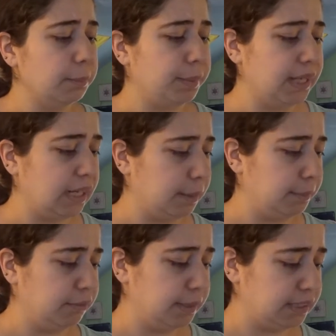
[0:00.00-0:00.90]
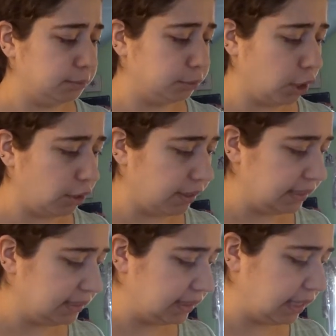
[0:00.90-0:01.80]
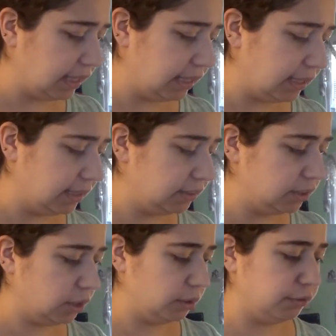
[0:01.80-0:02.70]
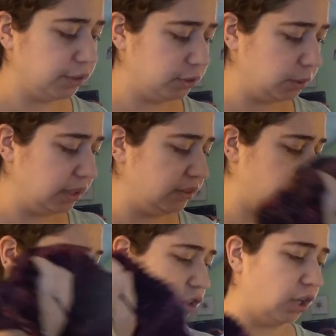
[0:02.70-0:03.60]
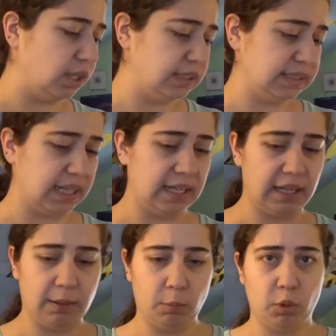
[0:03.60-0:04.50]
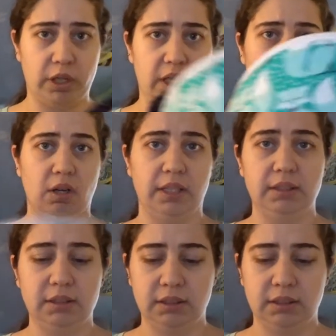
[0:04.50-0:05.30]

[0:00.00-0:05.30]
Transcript: but um, I've made some progress. Uh, so the first one is the shawl design I'm working on.